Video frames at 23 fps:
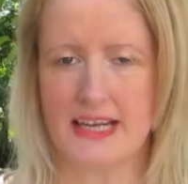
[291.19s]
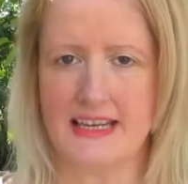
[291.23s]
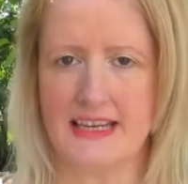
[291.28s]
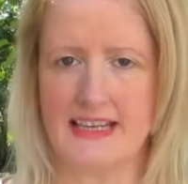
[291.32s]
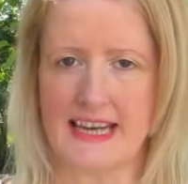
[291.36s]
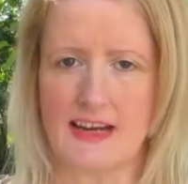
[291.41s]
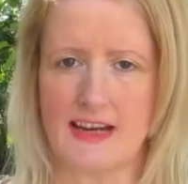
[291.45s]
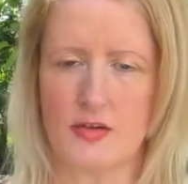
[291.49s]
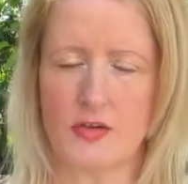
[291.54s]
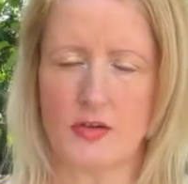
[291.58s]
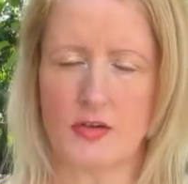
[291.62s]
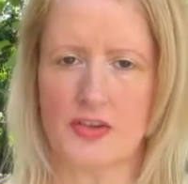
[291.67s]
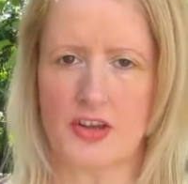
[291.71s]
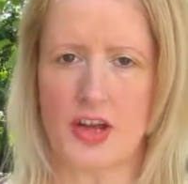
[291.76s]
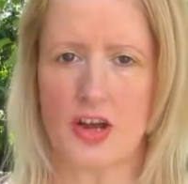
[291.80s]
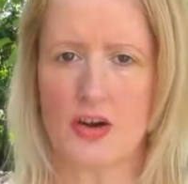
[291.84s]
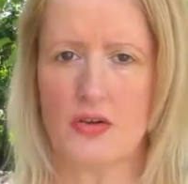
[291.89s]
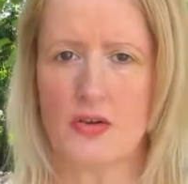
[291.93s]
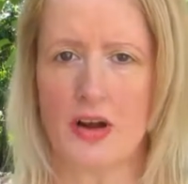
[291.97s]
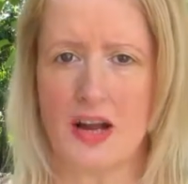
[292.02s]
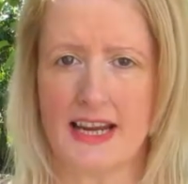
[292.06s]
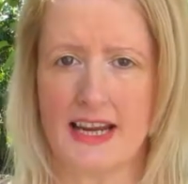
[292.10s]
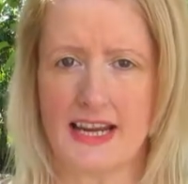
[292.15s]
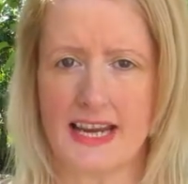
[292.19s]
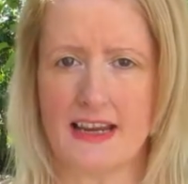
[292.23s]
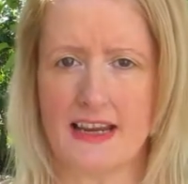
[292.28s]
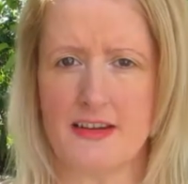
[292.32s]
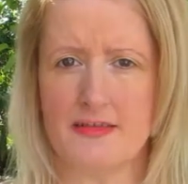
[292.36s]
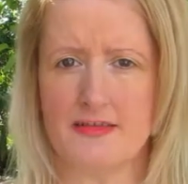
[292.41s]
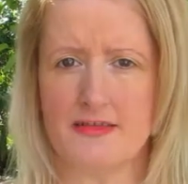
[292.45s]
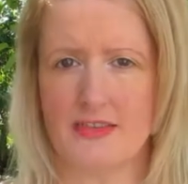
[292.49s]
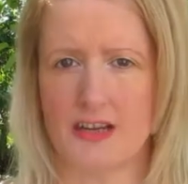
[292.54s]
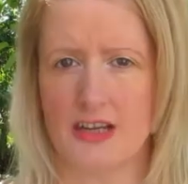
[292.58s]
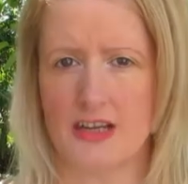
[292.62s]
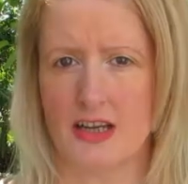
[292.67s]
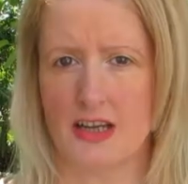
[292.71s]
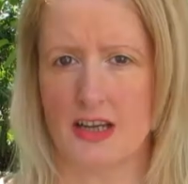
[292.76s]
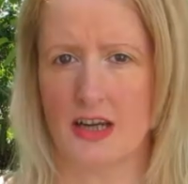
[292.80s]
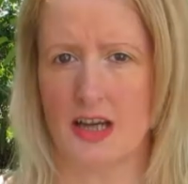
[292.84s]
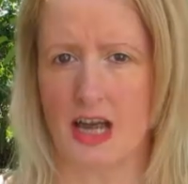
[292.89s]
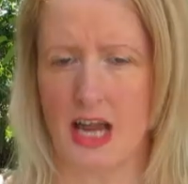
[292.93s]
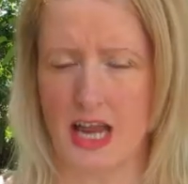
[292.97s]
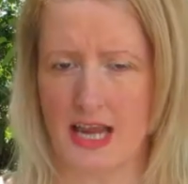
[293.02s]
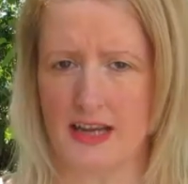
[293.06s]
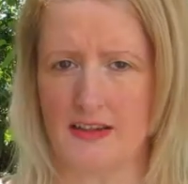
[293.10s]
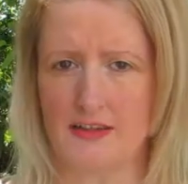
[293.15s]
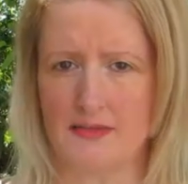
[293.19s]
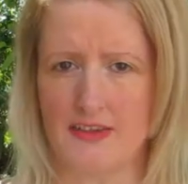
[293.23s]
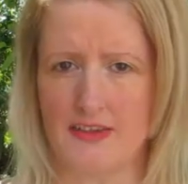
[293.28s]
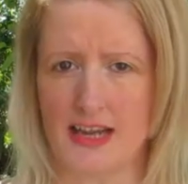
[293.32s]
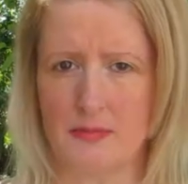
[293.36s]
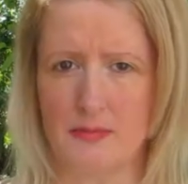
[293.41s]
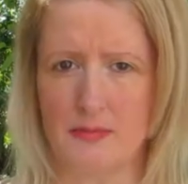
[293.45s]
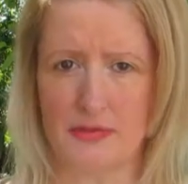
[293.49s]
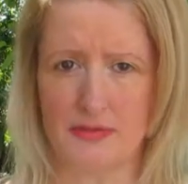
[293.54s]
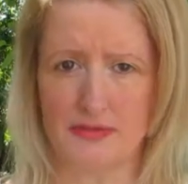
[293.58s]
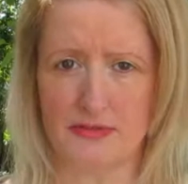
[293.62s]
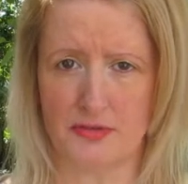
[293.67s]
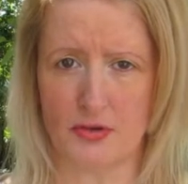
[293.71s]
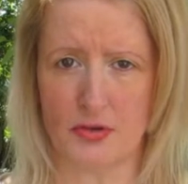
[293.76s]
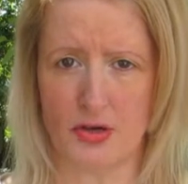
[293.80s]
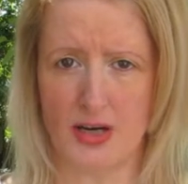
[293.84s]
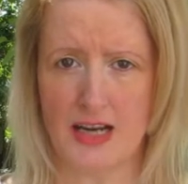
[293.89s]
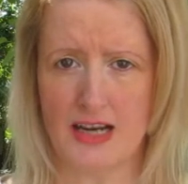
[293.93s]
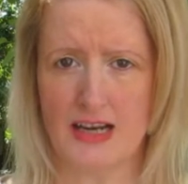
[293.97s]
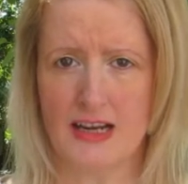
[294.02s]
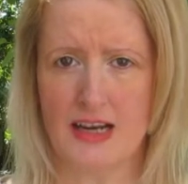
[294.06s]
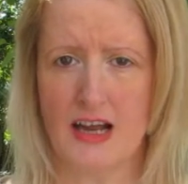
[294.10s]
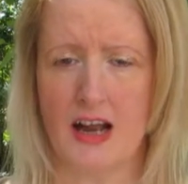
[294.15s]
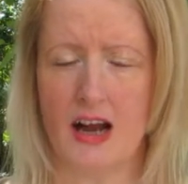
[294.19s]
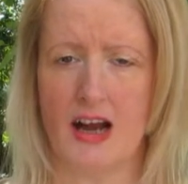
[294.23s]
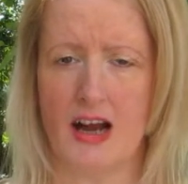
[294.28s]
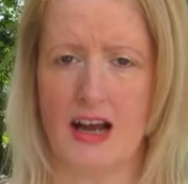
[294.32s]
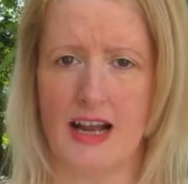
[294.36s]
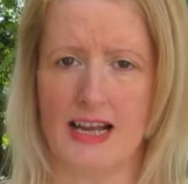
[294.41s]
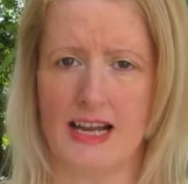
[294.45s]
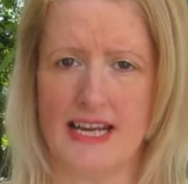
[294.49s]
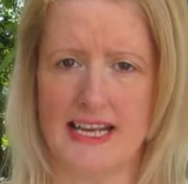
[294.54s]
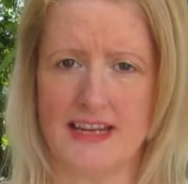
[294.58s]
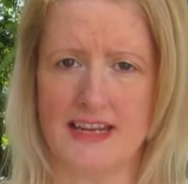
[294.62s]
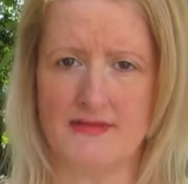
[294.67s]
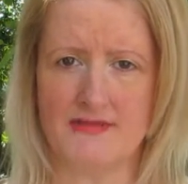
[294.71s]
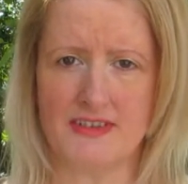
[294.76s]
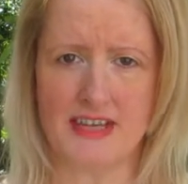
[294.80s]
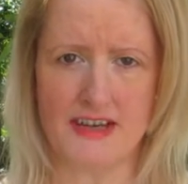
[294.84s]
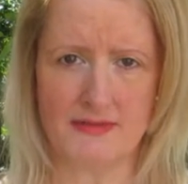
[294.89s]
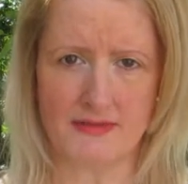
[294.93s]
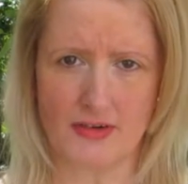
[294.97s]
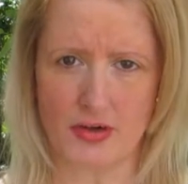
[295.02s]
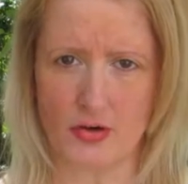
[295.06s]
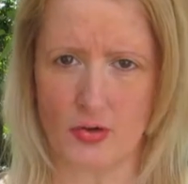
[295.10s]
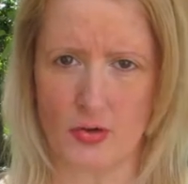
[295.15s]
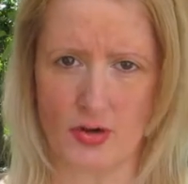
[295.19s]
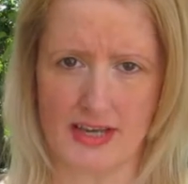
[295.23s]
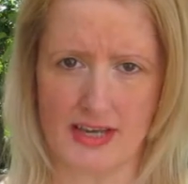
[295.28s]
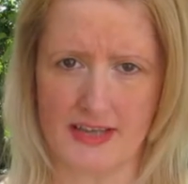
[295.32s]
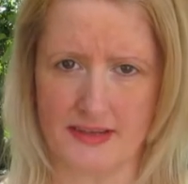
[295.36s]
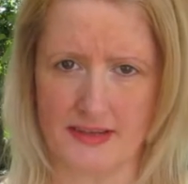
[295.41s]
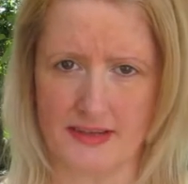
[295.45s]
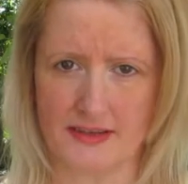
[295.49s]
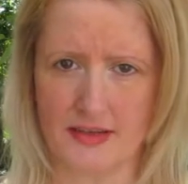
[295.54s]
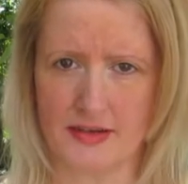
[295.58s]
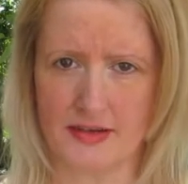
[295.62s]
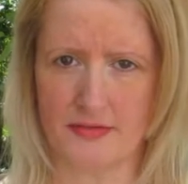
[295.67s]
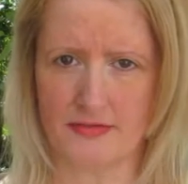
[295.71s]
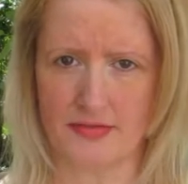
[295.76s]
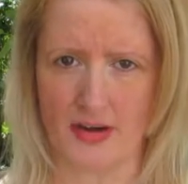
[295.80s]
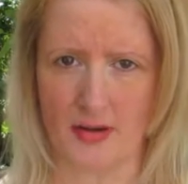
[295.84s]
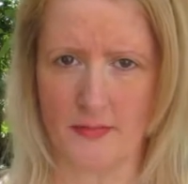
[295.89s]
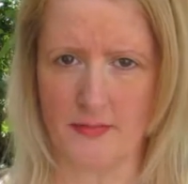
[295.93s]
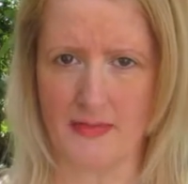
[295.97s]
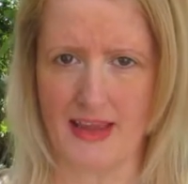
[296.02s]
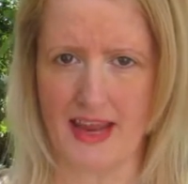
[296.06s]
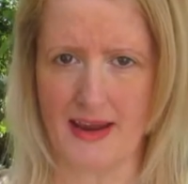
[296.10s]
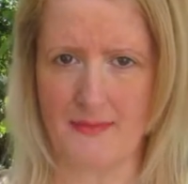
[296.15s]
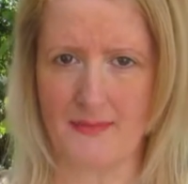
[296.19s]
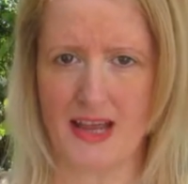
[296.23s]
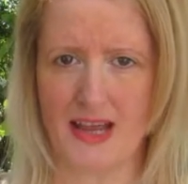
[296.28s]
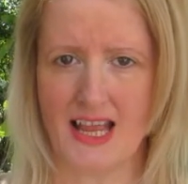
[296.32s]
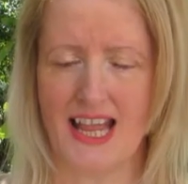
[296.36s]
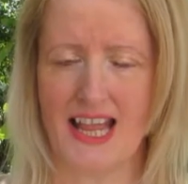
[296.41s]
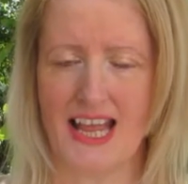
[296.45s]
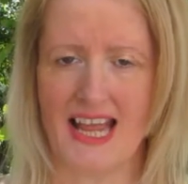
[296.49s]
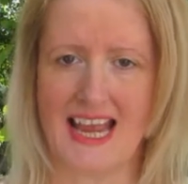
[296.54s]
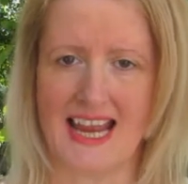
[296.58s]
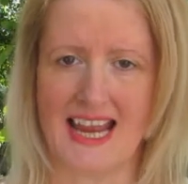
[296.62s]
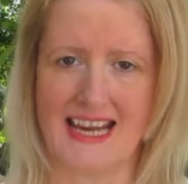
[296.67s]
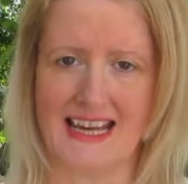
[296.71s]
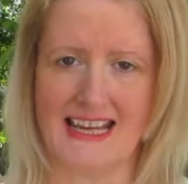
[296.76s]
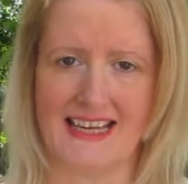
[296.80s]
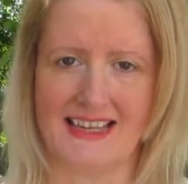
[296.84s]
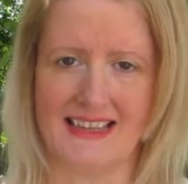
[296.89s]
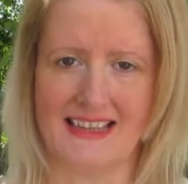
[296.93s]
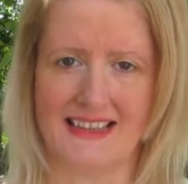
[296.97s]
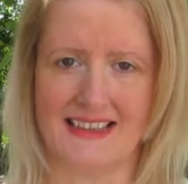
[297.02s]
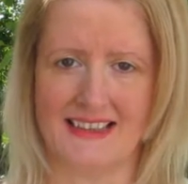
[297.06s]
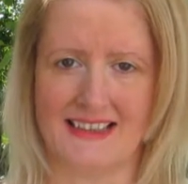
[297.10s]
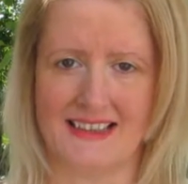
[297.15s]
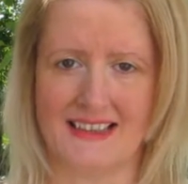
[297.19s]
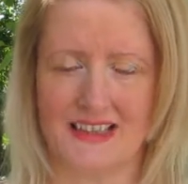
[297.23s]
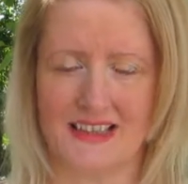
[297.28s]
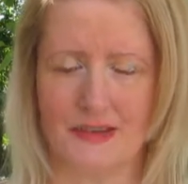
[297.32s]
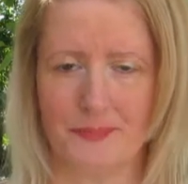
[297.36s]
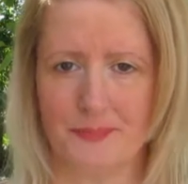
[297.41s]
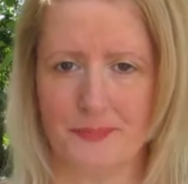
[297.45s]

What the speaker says: Now, although I have heard of them before, I have never ordered from them. And